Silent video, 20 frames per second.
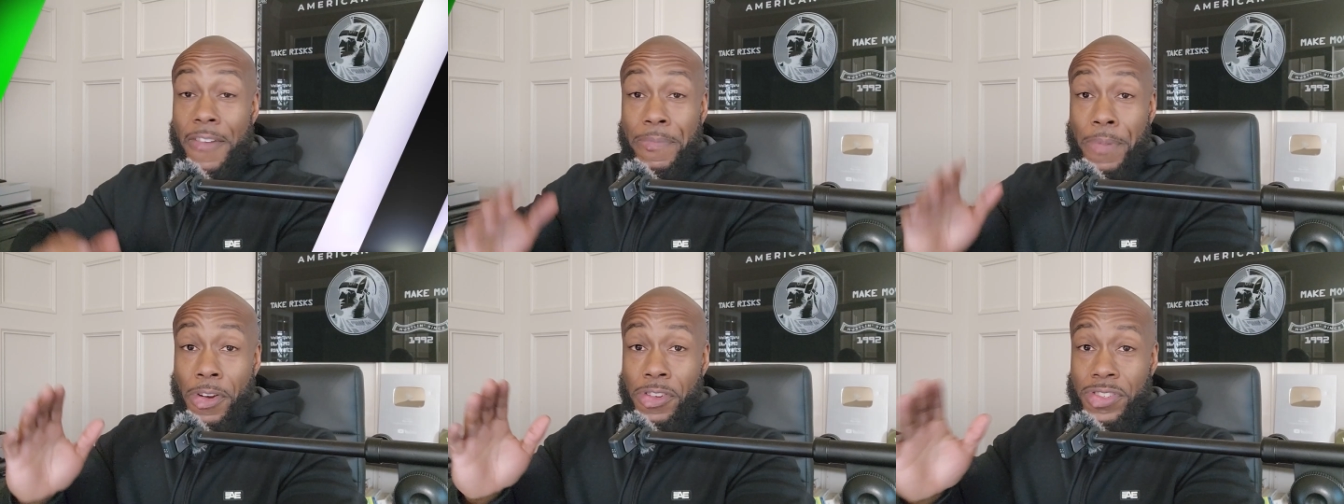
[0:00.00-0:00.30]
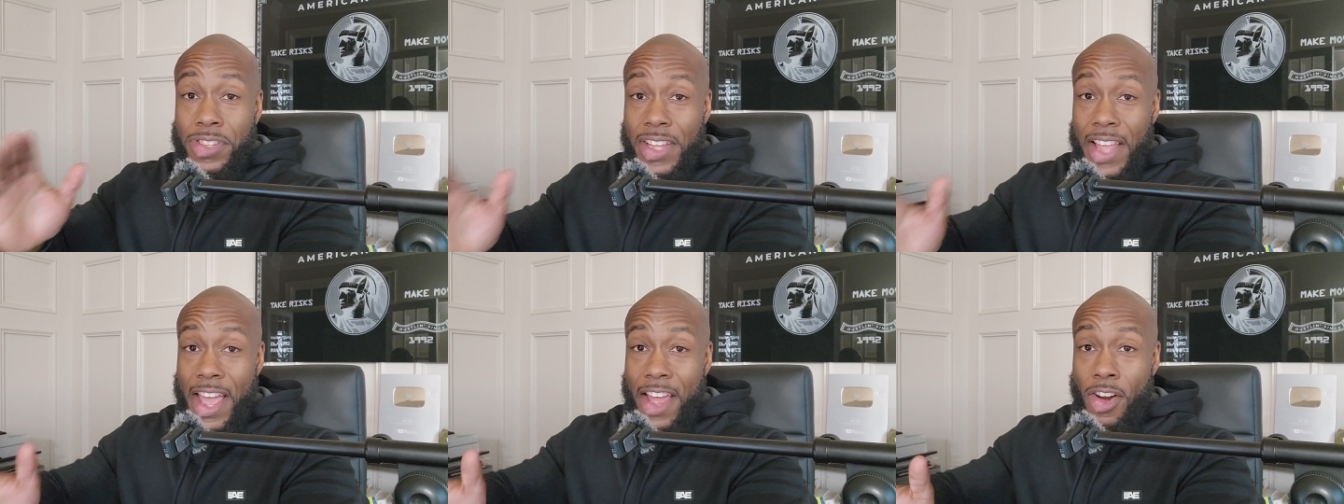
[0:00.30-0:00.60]
I've
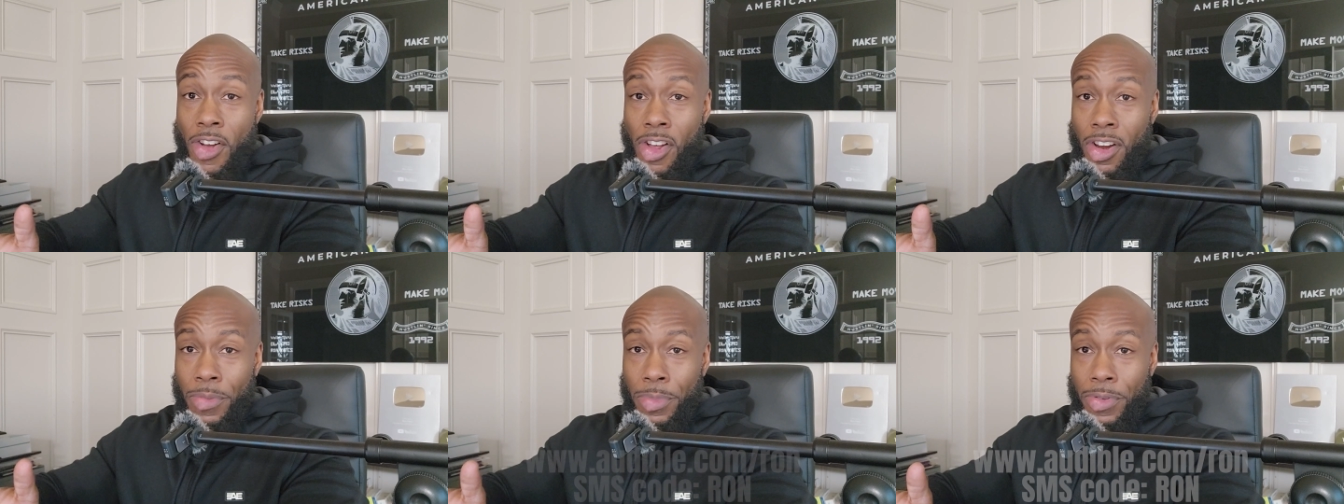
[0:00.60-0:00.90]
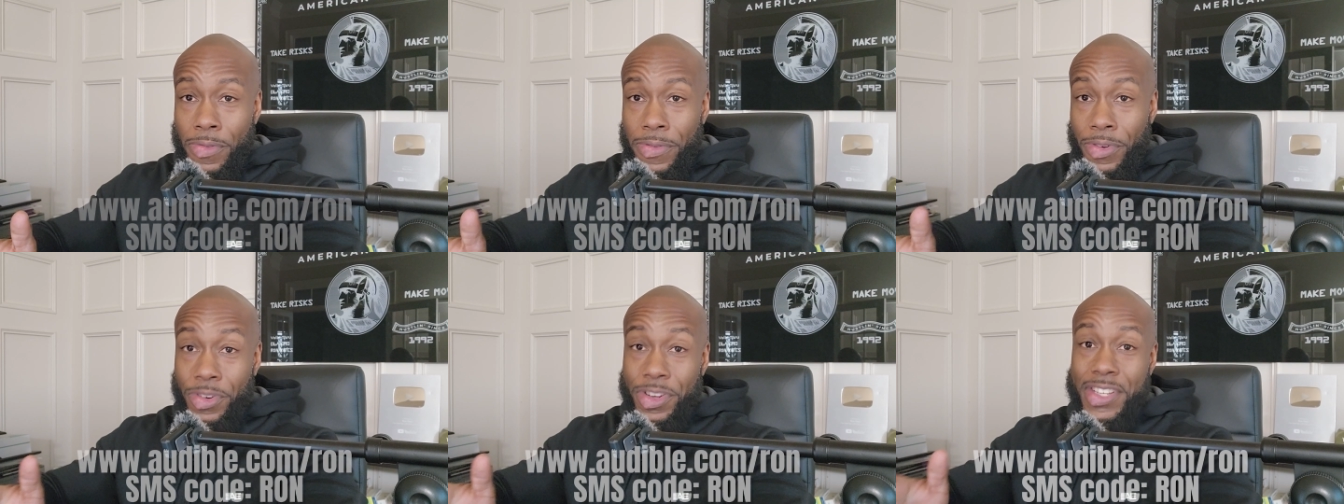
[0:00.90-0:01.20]
personally had
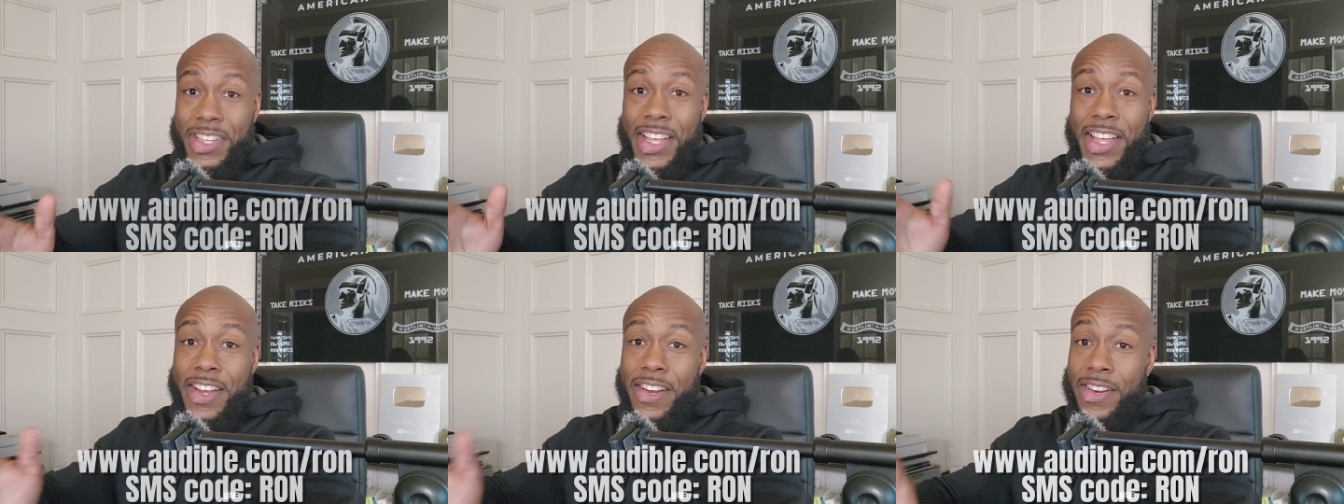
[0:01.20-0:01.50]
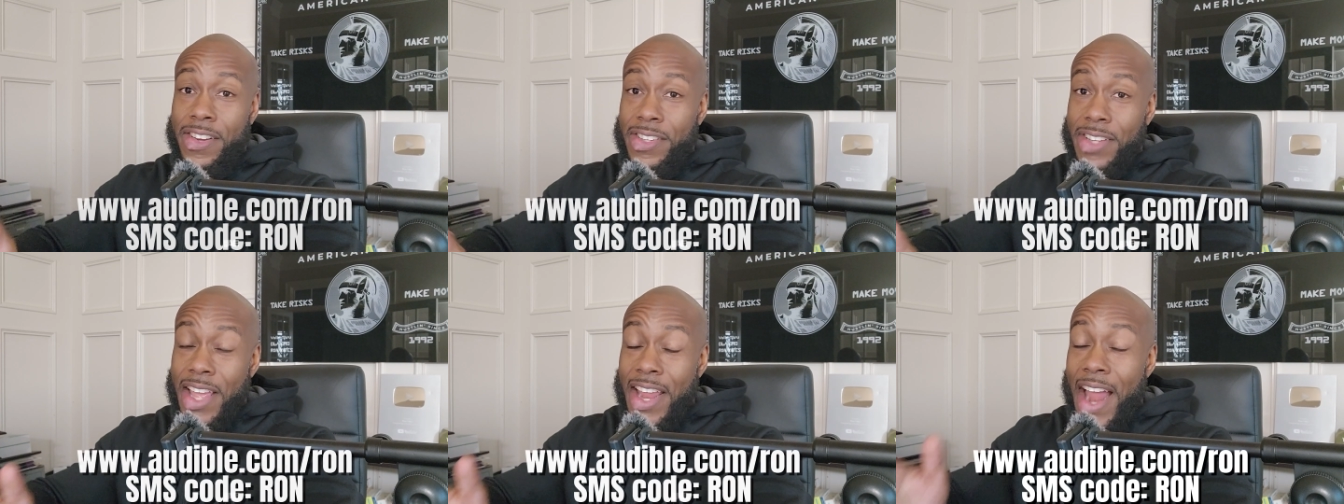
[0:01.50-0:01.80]
Audible for
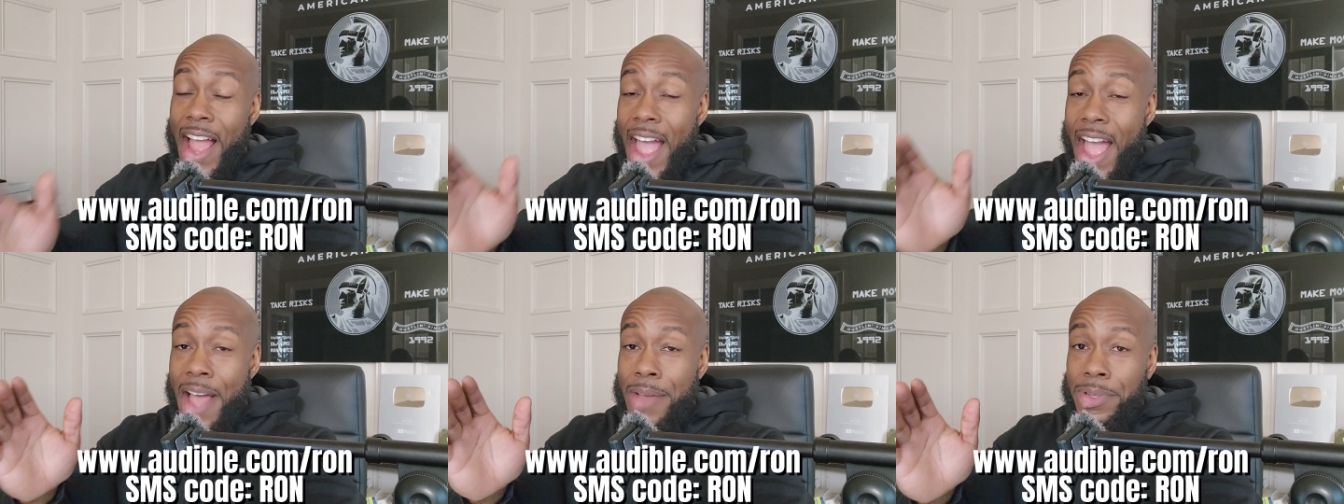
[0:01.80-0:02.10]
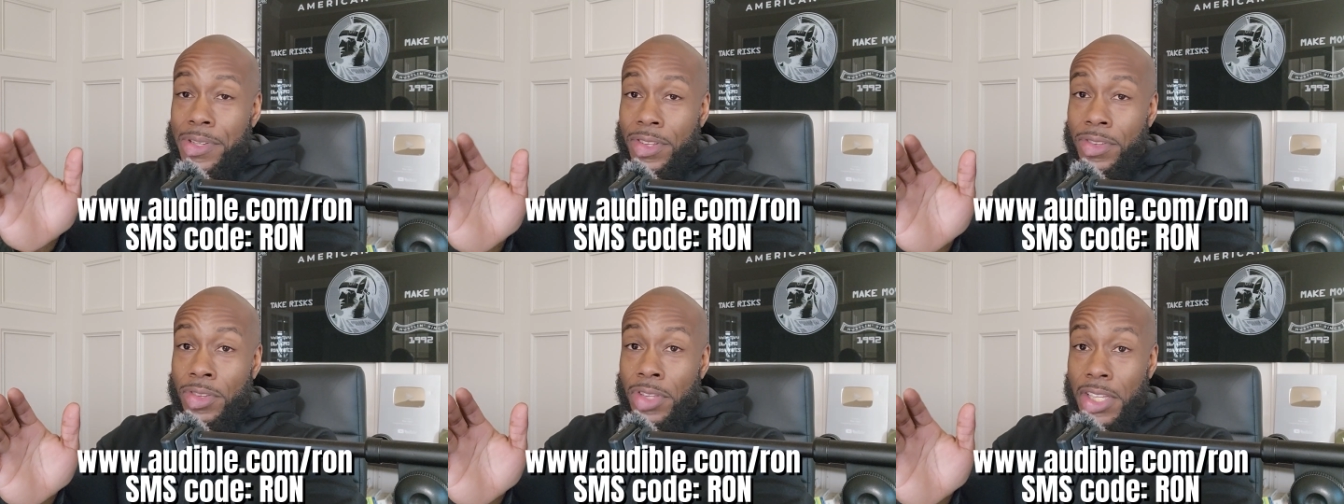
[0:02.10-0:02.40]
years and I
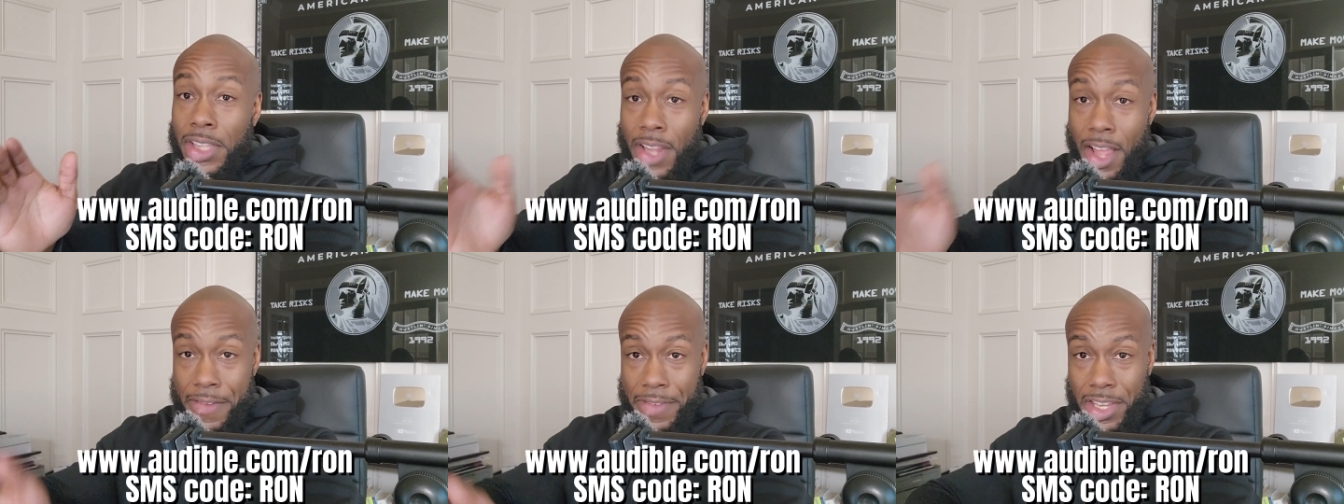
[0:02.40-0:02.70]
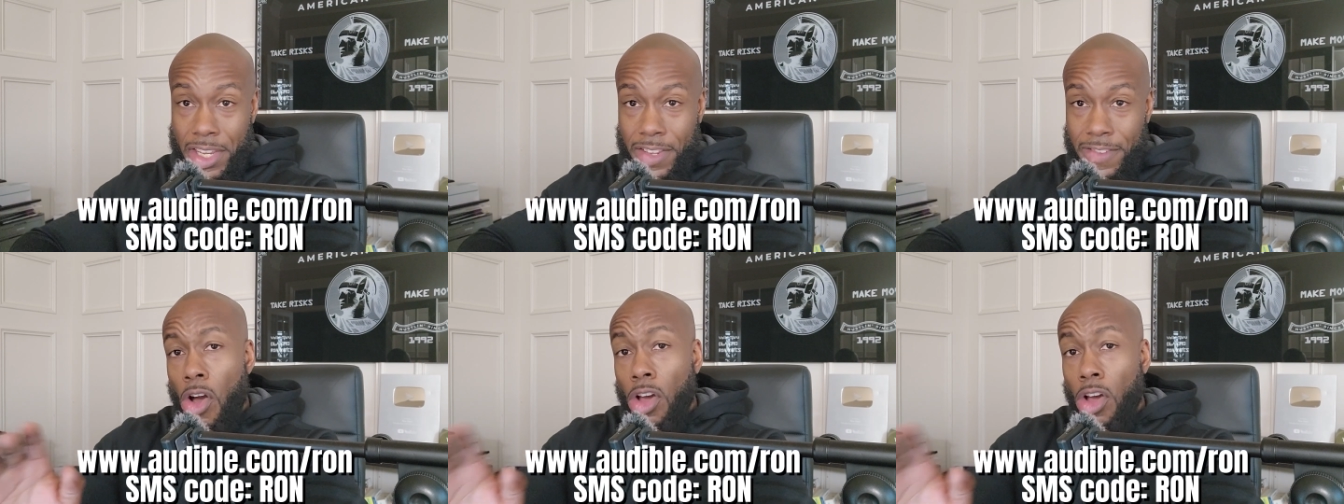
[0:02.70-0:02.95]
absolutely love it.